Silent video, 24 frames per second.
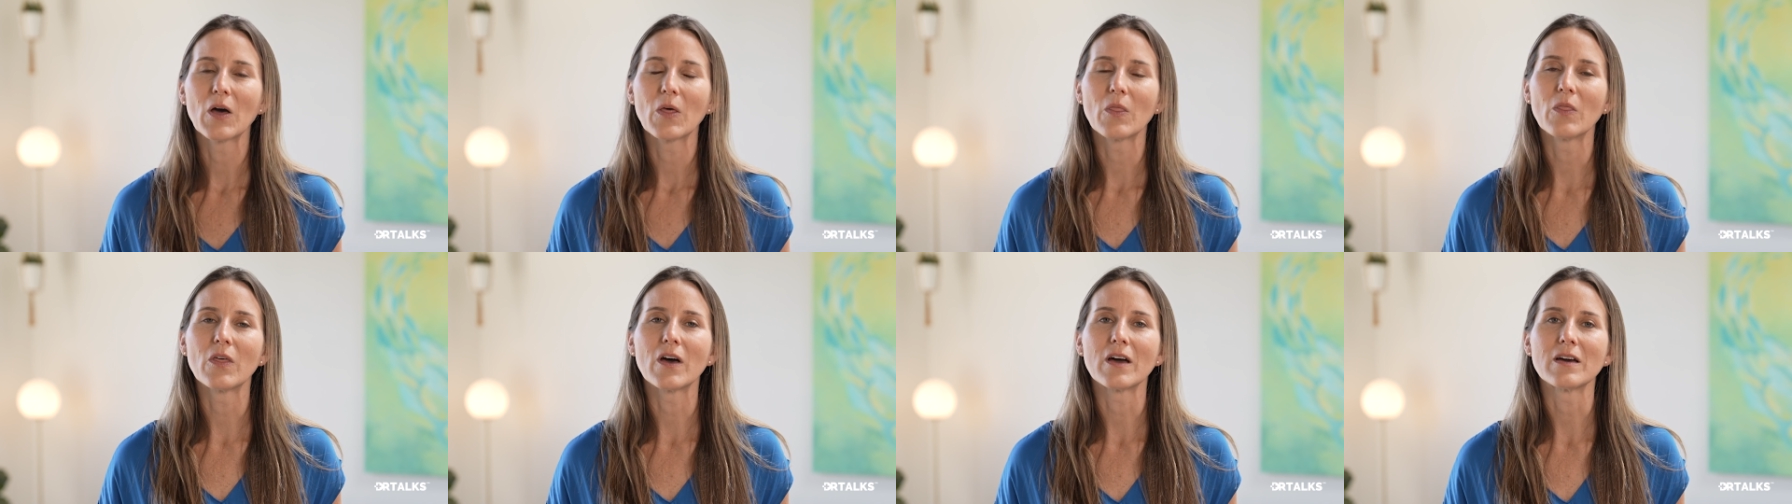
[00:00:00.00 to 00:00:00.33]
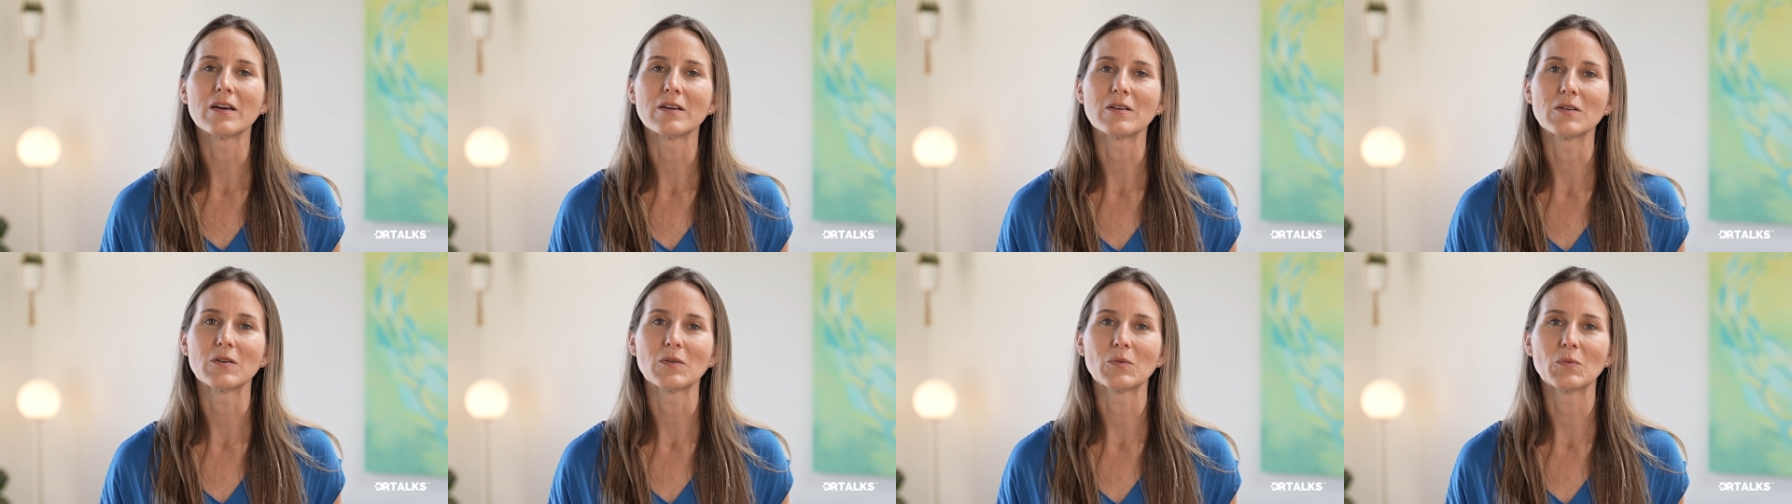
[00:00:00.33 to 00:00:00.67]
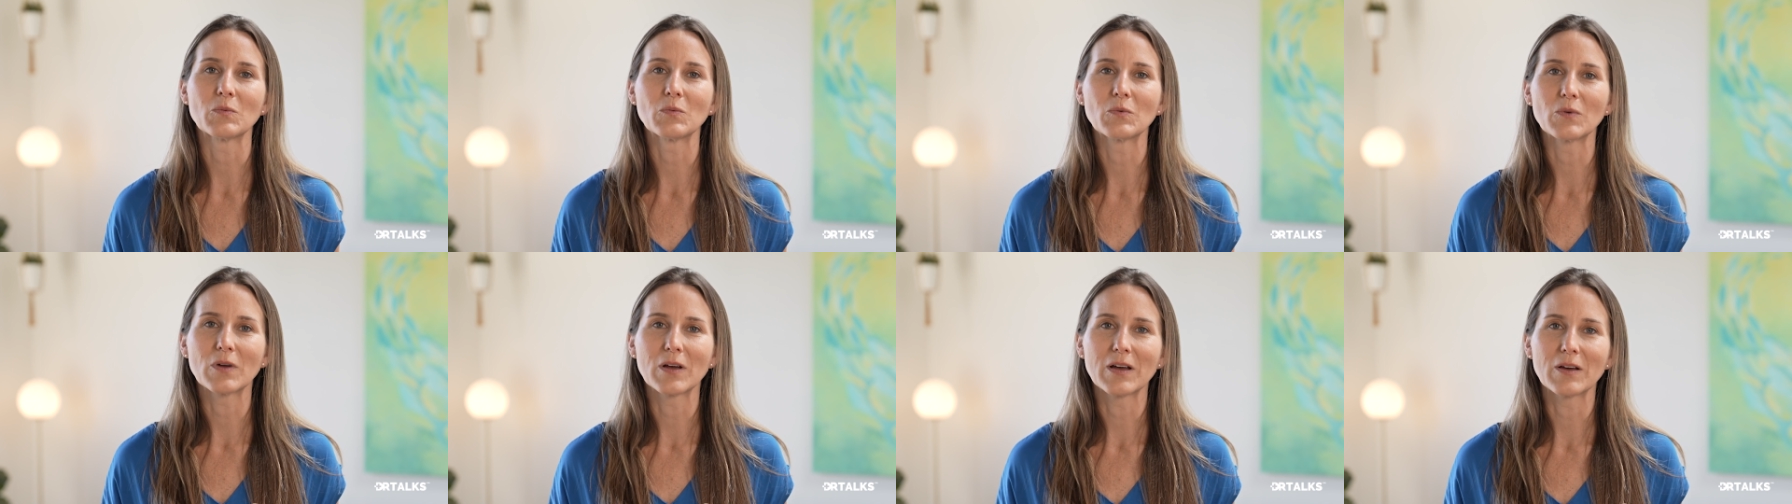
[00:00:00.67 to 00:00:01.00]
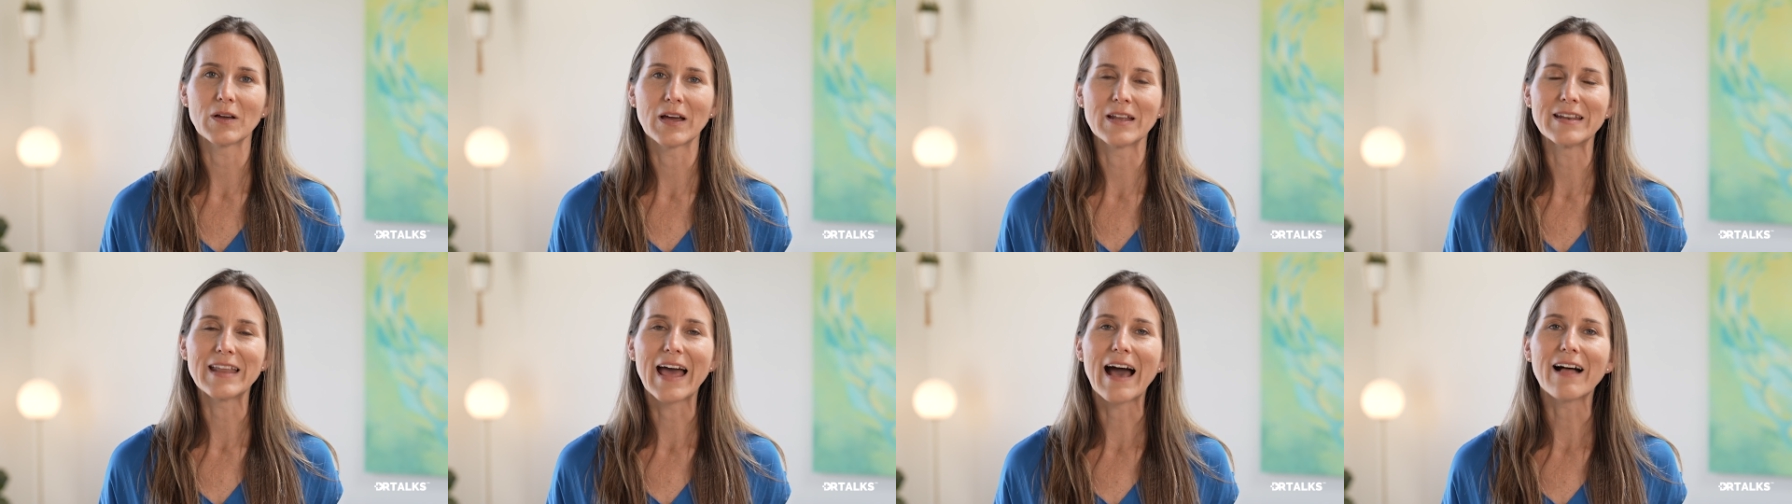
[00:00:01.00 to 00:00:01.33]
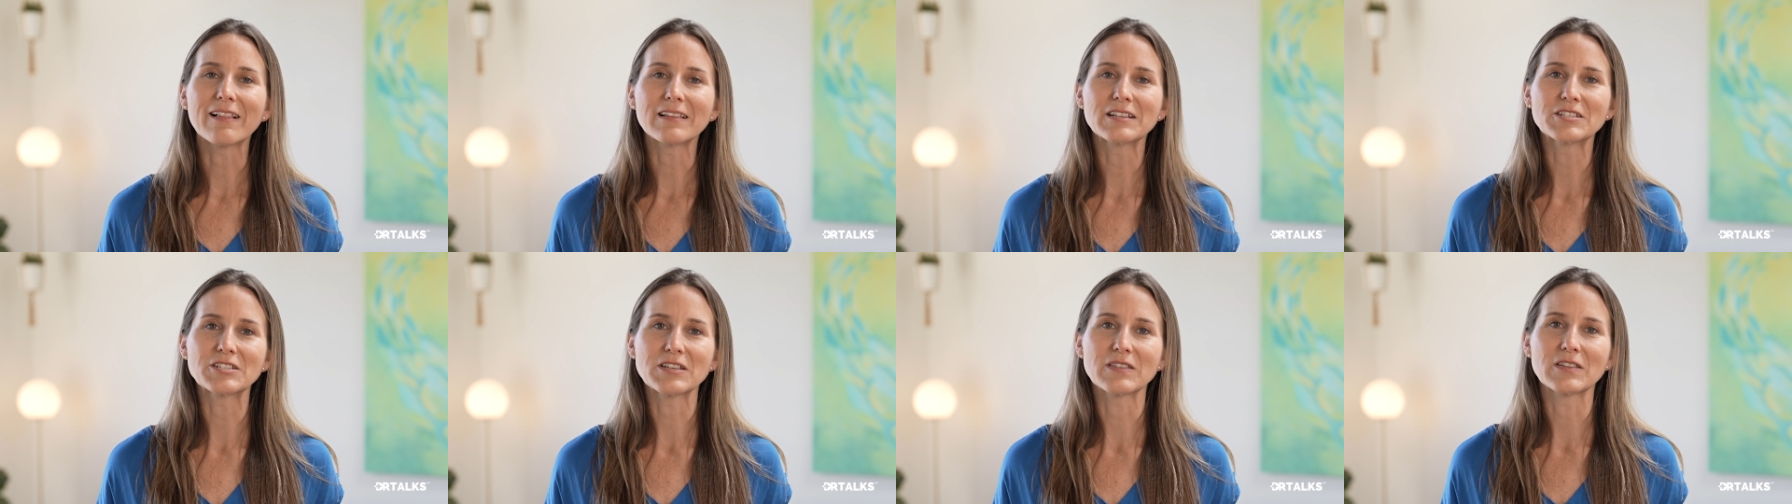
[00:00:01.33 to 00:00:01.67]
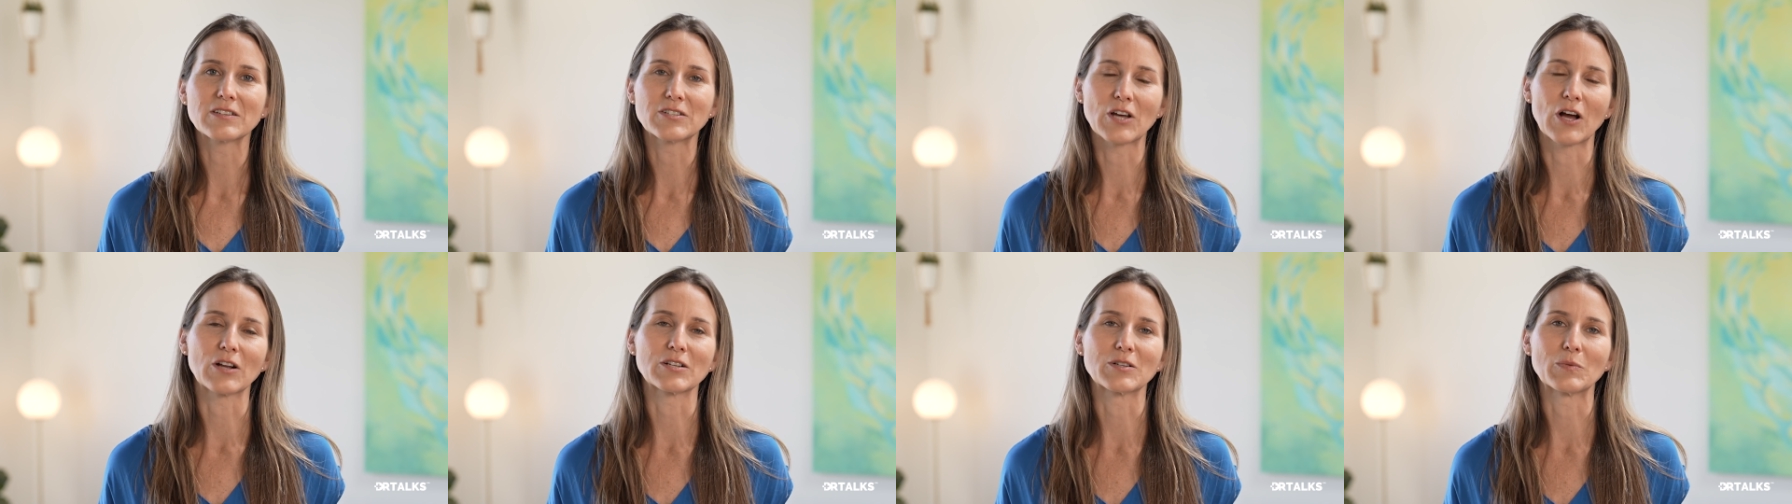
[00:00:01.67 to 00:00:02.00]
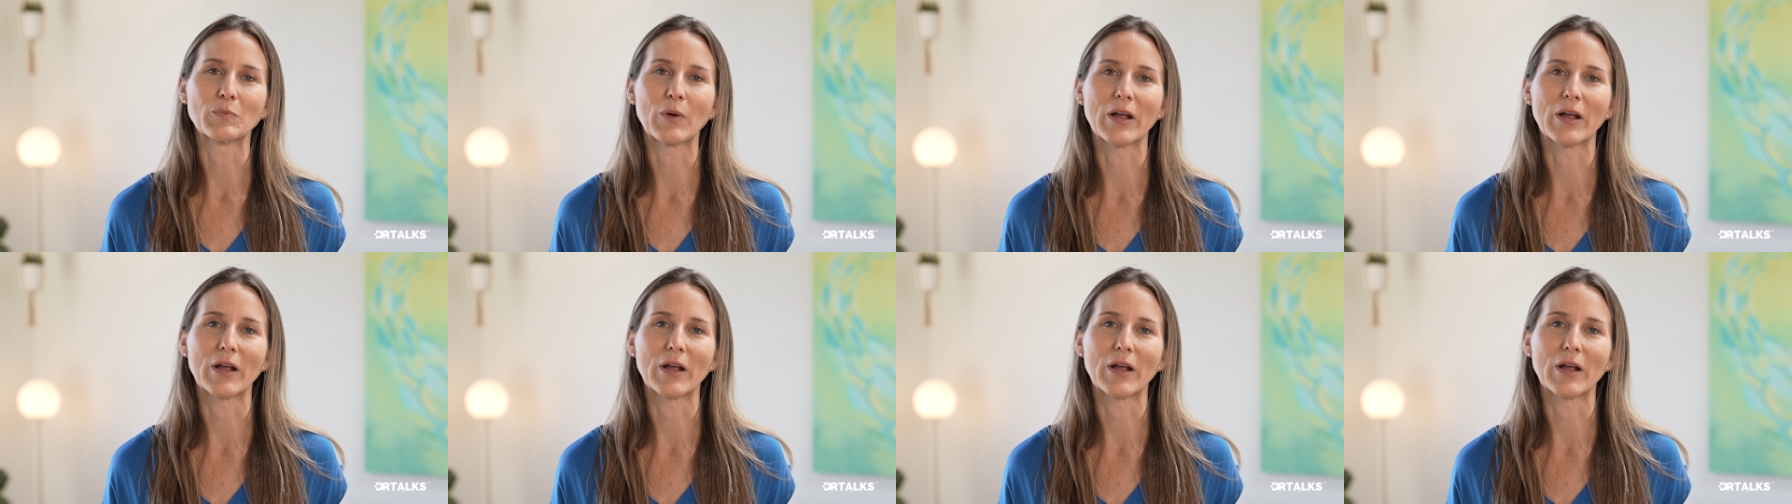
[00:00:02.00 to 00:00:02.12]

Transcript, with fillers: The analogy that Dr.